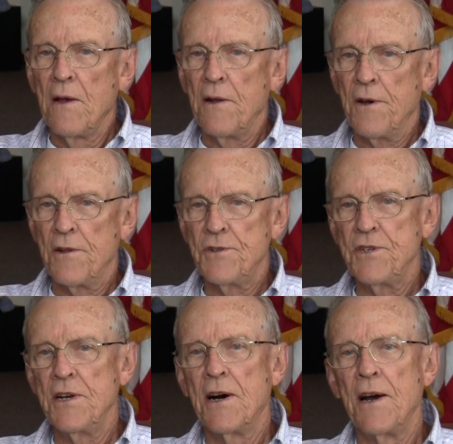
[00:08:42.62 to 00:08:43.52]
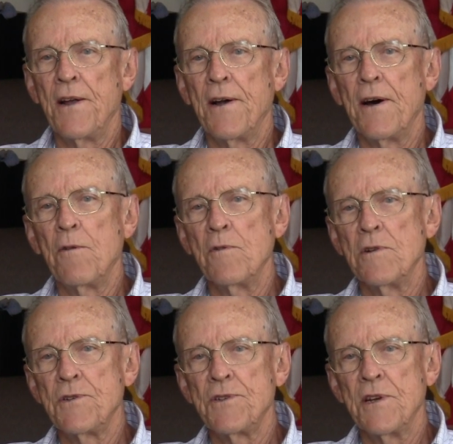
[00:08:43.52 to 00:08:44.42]
another GI and I were
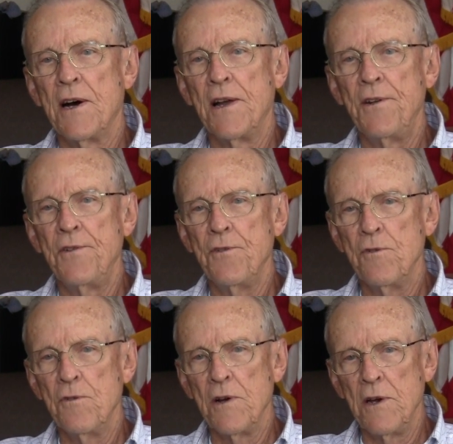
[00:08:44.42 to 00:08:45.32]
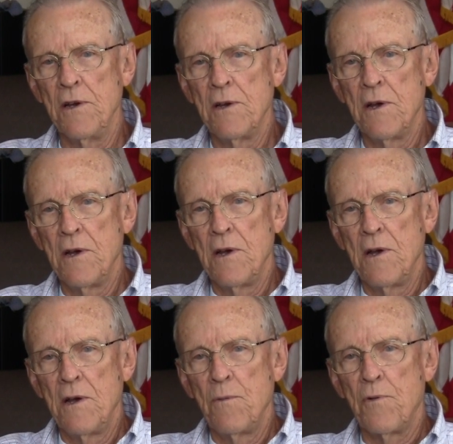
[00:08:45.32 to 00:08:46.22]
assigned to
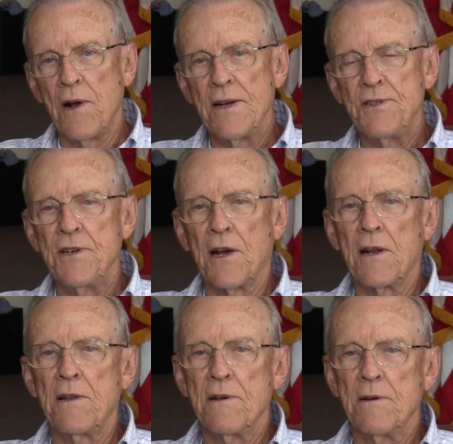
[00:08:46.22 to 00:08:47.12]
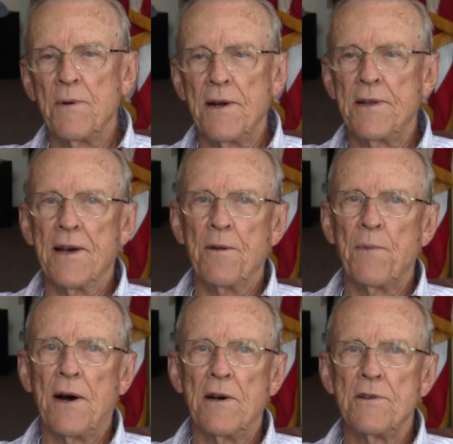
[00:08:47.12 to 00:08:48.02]
a project uh, about 10
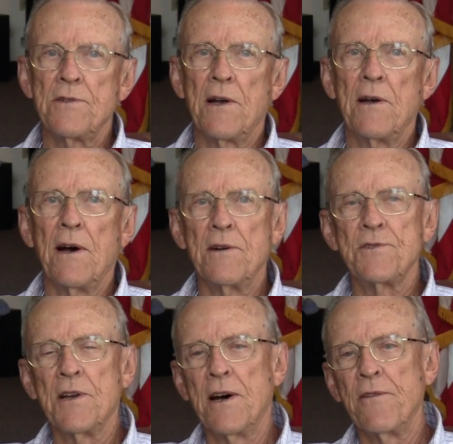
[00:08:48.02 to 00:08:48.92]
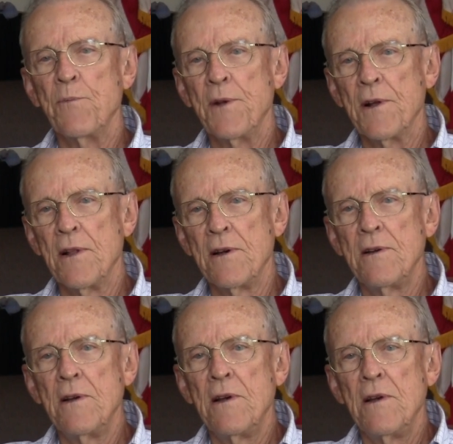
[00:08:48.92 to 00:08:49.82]
miles outside of Manila
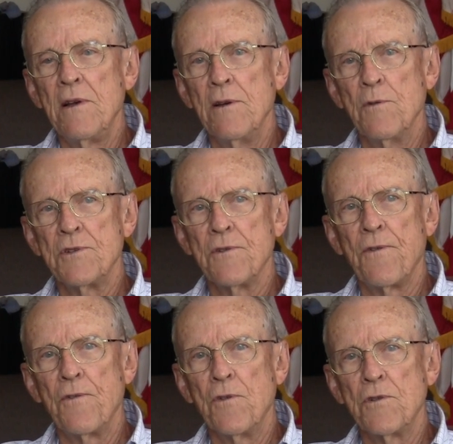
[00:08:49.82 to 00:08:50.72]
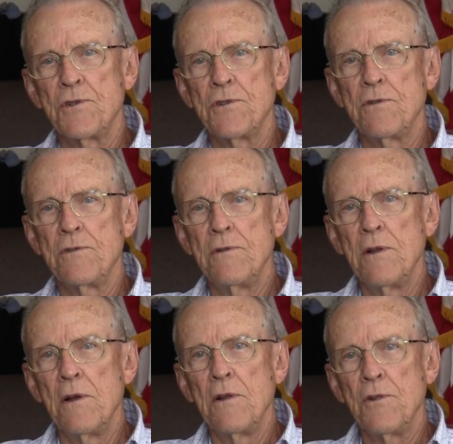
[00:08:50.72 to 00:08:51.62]
there was a
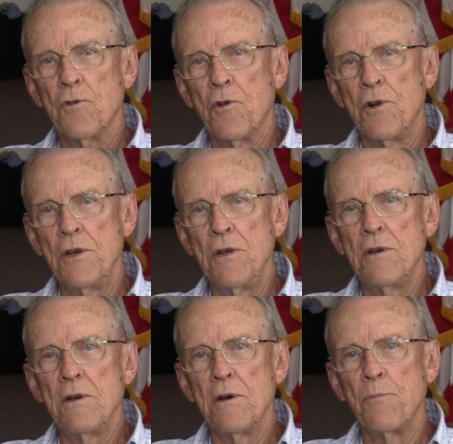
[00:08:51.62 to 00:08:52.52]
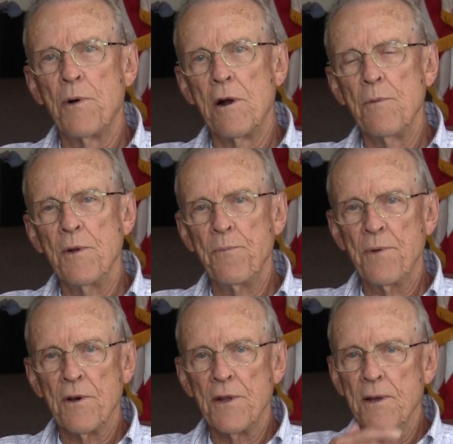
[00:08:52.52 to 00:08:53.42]
four-story apartment
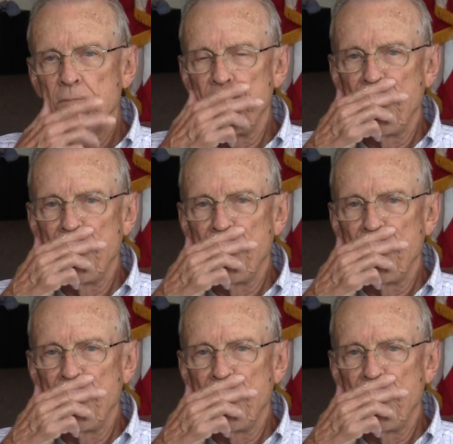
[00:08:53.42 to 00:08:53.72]
building.